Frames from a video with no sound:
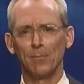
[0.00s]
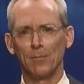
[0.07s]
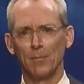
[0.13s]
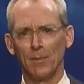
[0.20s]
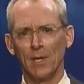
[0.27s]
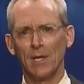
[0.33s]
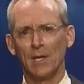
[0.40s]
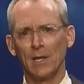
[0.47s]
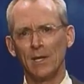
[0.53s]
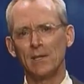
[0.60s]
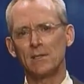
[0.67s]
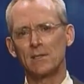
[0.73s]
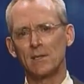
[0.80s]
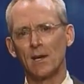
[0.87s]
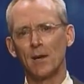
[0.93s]
It
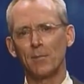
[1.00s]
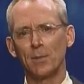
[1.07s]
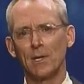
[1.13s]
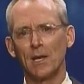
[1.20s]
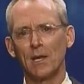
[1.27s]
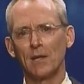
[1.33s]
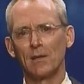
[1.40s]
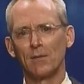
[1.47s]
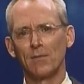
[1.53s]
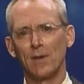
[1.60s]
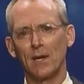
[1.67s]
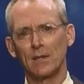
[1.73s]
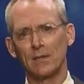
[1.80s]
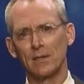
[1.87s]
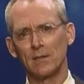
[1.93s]
is complicating the
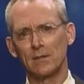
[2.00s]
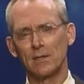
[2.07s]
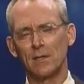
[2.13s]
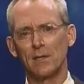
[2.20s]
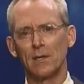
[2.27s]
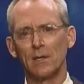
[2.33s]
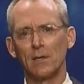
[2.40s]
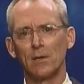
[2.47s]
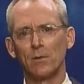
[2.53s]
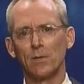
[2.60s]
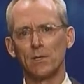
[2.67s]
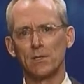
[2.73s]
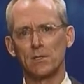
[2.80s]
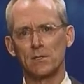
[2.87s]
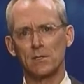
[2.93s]
fact that, you know,
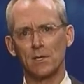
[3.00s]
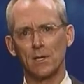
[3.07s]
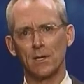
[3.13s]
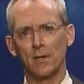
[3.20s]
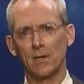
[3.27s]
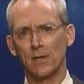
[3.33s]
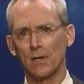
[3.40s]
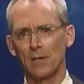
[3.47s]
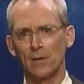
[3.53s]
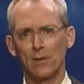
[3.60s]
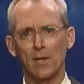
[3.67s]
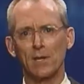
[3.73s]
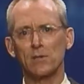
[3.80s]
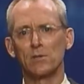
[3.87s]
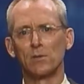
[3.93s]
his
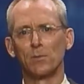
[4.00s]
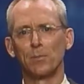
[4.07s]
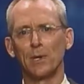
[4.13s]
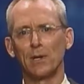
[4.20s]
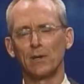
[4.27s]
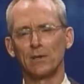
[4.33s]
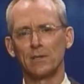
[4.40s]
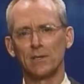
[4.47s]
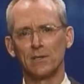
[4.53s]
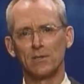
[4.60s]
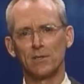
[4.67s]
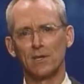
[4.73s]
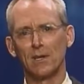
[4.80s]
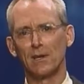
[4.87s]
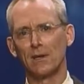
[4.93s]
international parentage,
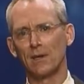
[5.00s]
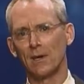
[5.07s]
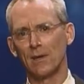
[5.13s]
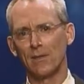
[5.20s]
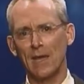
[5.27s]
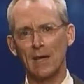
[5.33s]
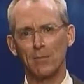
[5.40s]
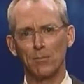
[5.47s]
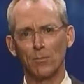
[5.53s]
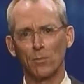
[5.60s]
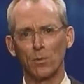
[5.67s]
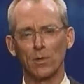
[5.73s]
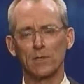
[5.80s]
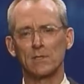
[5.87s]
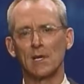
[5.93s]
and that
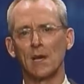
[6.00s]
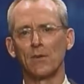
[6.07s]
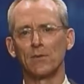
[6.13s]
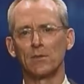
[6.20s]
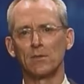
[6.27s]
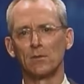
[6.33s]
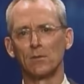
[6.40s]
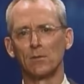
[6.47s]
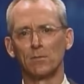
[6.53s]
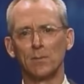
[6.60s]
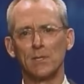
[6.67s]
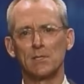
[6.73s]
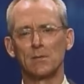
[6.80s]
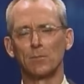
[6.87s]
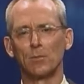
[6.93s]
works out to be
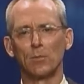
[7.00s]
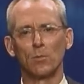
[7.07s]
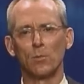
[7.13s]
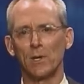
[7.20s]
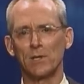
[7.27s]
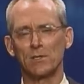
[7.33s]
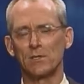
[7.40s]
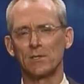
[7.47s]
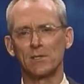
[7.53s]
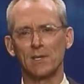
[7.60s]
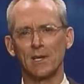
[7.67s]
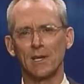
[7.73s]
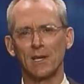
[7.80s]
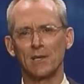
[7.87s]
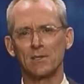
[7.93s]
some questions, I
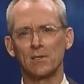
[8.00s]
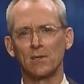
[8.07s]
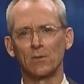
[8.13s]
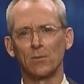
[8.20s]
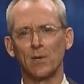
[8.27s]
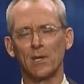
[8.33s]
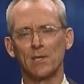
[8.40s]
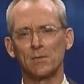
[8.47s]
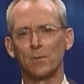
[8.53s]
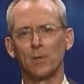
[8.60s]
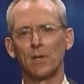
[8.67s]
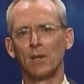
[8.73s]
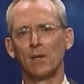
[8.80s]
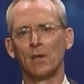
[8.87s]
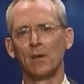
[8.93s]
guess, that are raised. But
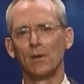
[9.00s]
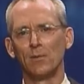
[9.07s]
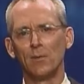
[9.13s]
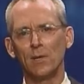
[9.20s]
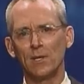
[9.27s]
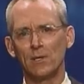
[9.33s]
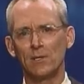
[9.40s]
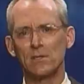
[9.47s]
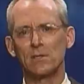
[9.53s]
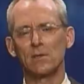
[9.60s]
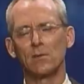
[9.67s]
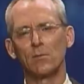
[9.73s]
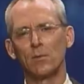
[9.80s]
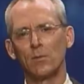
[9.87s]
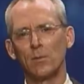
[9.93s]
really just,
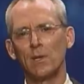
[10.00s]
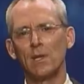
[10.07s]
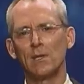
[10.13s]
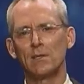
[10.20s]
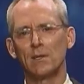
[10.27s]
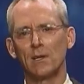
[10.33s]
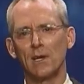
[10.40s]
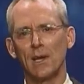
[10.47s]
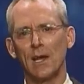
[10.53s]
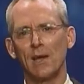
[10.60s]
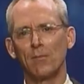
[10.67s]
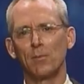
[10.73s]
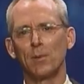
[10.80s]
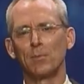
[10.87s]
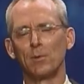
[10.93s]
we need to
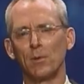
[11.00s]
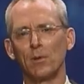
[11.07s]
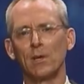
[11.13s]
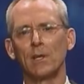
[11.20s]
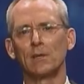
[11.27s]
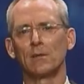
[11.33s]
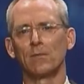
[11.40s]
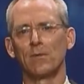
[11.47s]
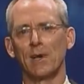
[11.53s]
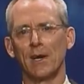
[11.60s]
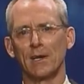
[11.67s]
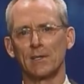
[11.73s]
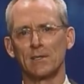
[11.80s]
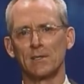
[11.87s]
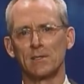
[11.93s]
have people look at the
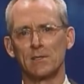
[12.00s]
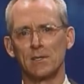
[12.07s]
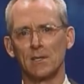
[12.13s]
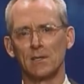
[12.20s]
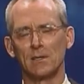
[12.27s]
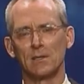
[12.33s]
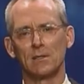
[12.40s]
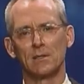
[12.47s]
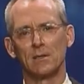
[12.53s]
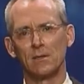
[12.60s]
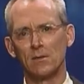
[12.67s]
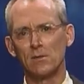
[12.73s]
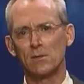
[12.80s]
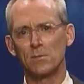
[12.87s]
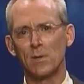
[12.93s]
facts and see that the
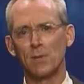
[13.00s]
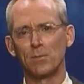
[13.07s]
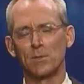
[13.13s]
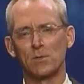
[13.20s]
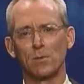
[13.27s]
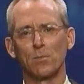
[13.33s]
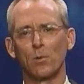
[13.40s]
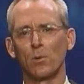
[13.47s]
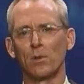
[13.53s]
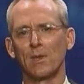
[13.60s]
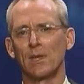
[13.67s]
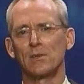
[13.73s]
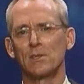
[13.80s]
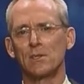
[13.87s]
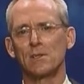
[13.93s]
newspapers reported
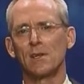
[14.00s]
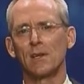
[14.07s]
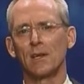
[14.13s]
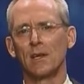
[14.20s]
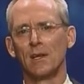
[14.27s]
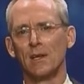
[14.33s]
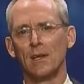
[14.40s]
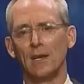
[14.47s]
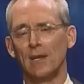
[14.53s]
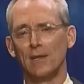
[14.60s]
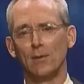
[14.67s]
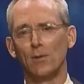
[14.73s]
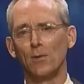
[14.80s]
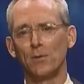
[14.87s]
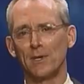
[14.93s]
that. Just like in the
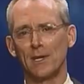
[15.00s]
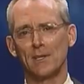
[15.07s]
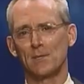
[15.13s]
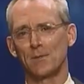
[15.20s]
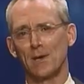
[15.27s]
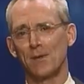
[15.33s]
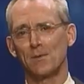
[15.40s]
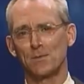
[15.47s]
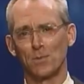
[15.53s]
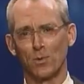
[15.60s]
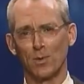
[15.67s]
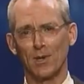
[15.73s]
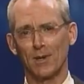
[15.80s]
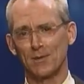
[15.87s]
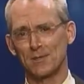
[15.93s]
old days when I was
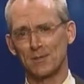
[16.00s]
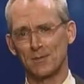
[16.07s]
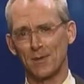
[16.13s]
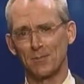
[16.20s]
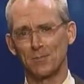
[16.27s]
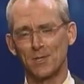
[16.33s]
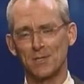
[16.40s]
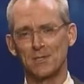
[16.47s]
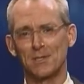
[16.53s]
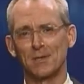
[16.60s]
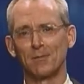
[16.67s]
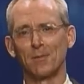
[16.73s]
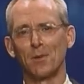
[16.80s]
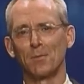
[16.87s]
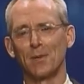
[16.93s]
born, I was just a
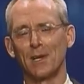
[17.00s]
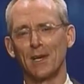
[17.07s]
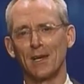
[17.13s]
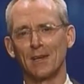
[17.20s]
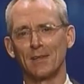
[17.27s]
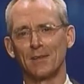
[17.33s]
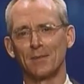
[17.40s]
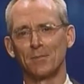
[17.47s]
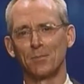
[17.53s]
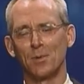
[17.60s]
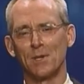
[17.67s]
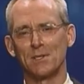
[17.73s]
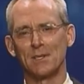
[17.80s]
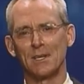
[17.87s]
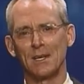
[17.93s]
little bit ahead of the
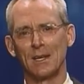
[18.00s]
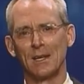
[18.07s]
president.